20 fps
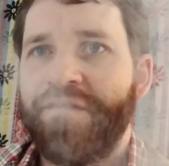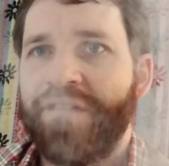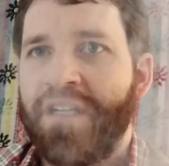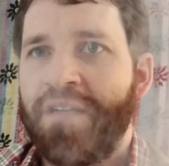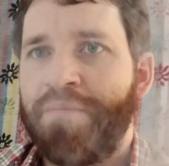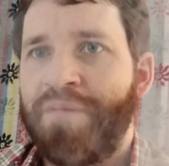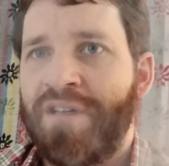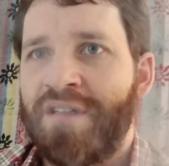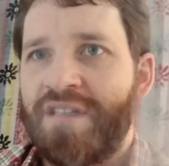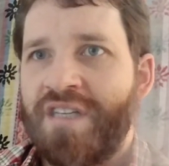I
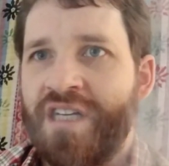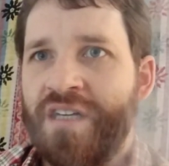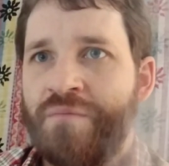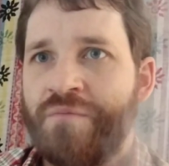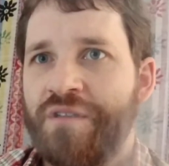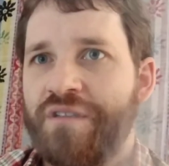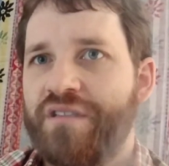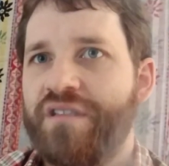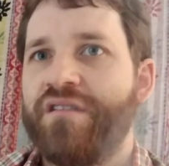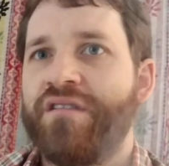vape on
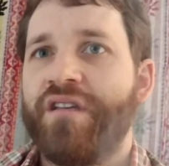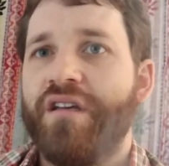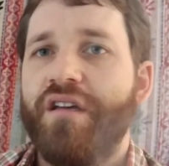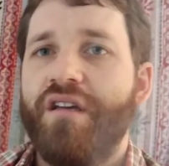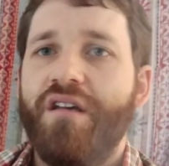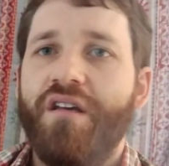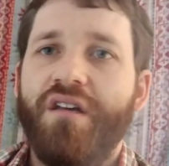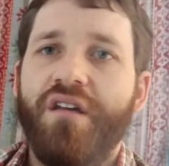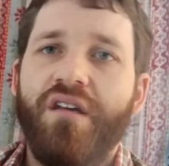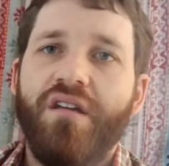camera because
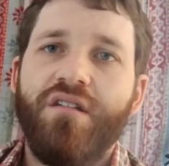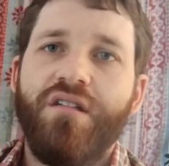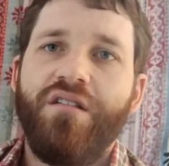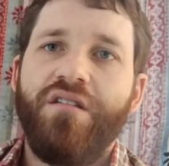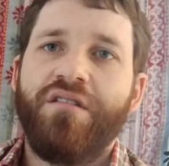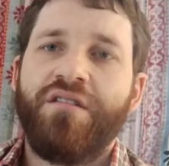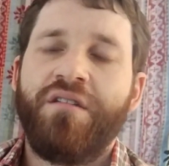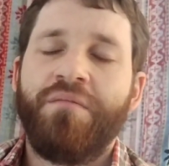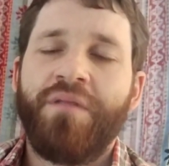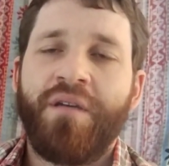
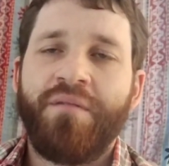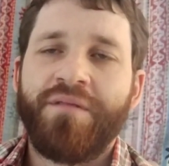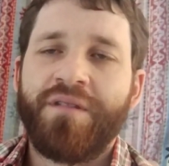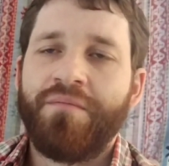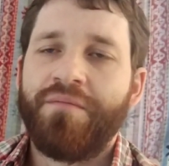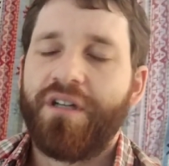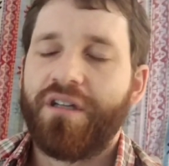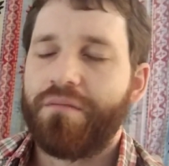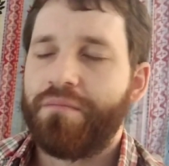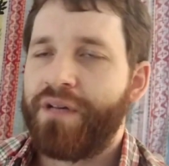sometimes
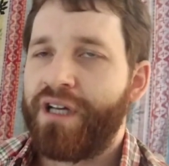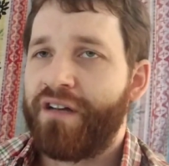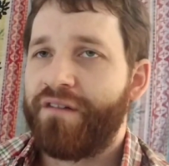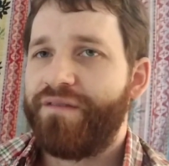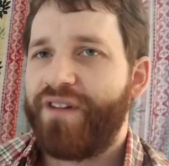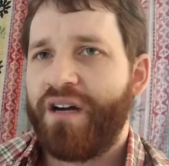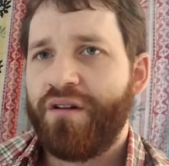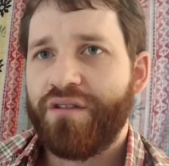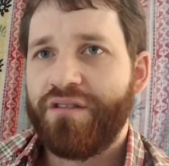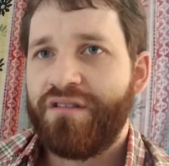I'm like, man, if
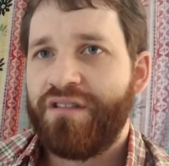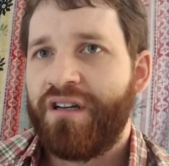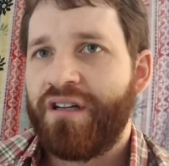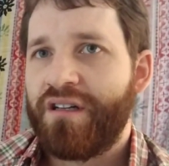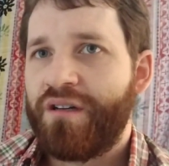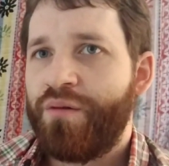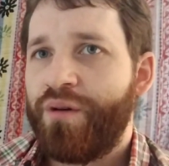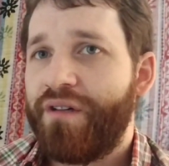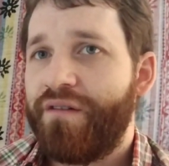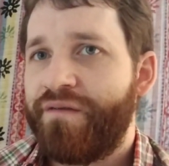I was trying
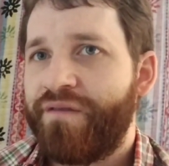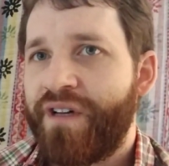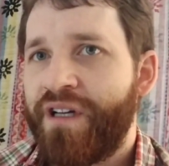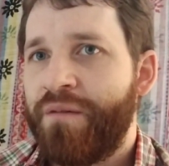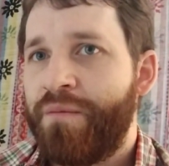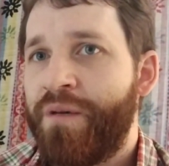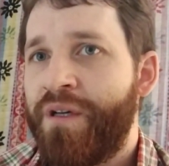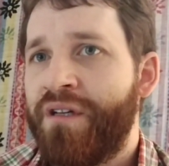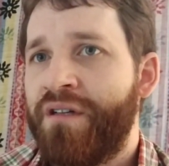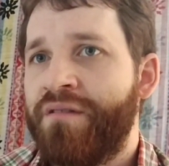to quit
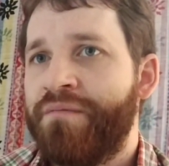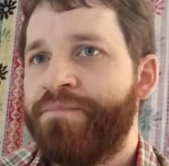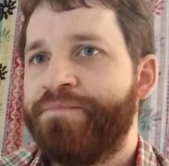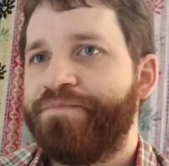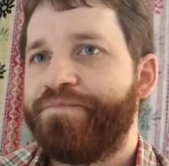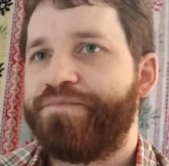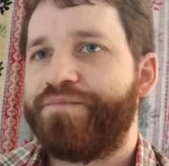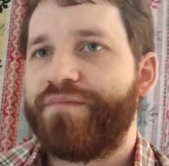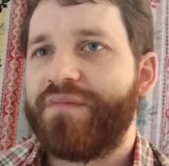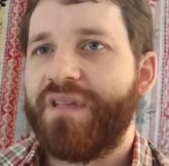vaping
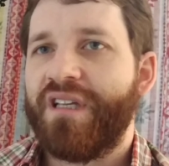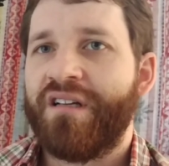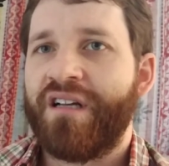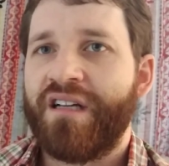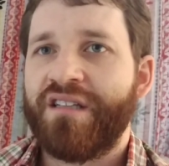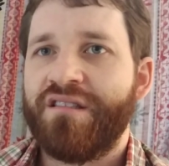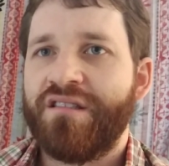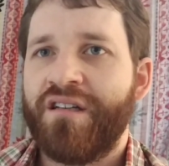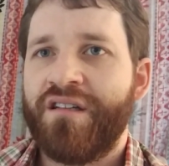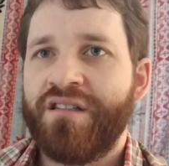and
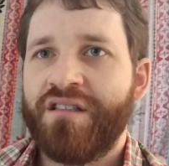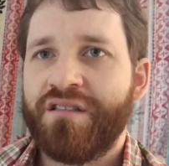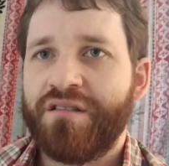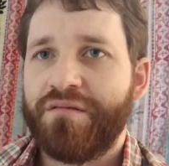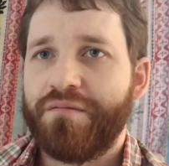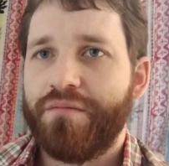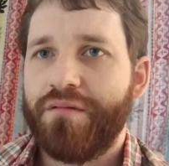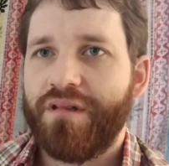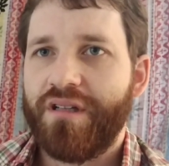I saw this